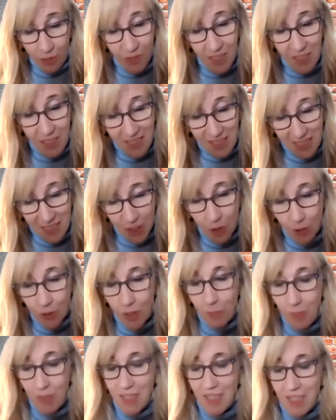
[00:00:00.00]
disease
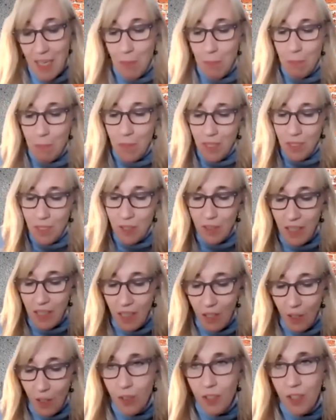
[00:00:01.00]
treatments and mental
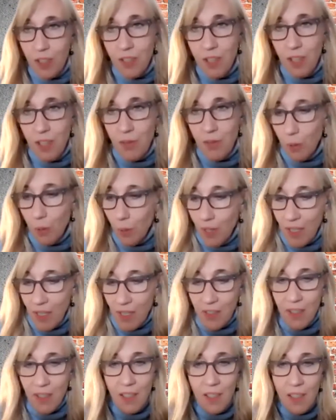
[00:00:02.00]
health in a novel
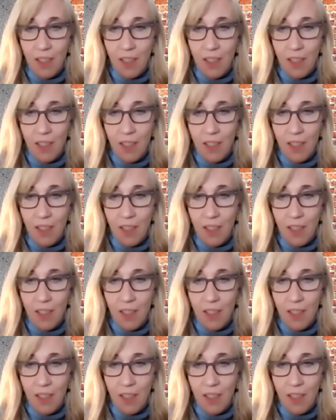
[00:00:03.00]
way.